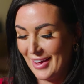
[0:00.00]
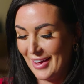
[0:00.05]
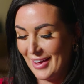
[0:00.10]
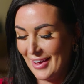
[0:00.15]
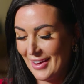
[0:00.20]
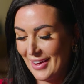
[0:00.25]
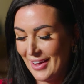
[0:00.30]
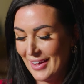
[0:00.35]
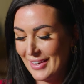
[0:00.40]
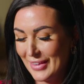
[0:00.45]

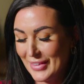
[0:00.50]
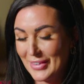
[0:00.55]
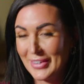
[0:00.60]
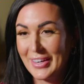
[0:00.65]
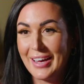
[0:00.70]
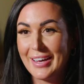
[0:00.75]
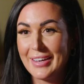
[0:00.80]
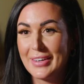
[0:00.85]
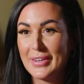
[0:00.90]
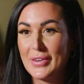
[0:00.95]
Uh, another
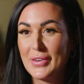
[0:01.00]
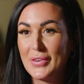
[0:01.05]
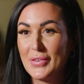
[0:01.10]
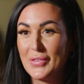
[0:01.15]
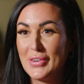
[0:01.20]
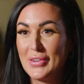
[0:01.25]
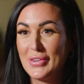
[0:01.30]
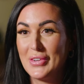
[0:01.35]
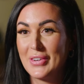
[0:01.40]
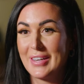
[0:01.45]
guy who
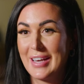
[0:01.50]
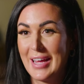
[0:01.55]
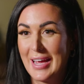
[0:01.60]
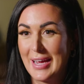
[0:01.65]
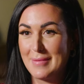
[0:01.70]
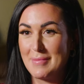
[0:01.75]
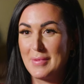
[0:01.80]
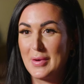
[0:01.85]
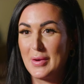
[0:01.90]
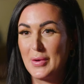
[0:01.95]
knew your
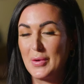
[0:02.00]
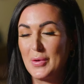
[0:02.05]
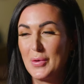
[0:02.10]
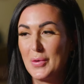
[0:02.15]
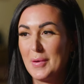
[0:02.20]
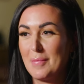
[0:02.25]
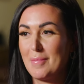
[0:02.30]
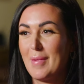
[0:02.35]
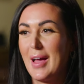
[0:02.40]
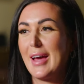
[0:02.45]
name,
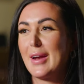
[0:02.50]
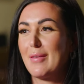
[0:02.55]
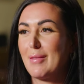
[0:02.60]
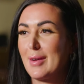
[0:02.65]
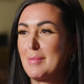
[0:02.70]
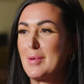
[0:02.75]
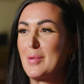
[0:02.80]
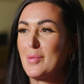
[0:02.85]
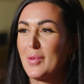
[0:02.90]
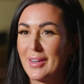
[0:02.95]
who I don't
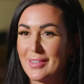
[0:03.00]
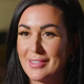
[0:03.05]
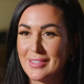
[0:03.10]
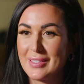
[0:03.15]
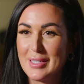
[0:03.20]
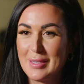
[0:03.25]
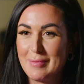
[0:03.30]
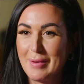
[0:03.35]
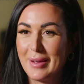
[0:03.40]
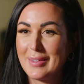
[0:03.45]
want to put words
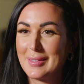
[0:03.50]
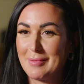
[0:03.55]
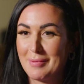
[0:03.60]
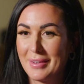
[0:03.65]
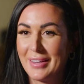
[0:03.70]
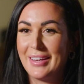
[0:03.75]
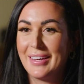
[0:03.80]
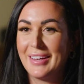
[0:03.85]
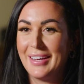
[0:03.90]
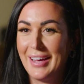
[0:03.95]
into your mouth, so I'm
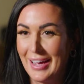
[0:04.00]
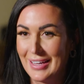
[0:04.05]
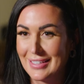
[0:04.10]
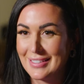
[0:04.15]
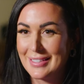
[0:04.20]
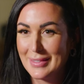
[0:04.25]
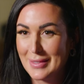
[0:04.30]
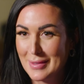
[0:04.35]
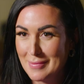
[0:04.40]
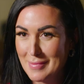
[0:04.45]
going to
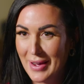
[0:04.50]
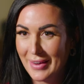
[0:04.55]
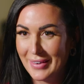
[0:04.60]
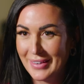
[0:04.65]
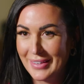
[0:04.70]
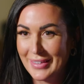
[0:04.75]
ask you about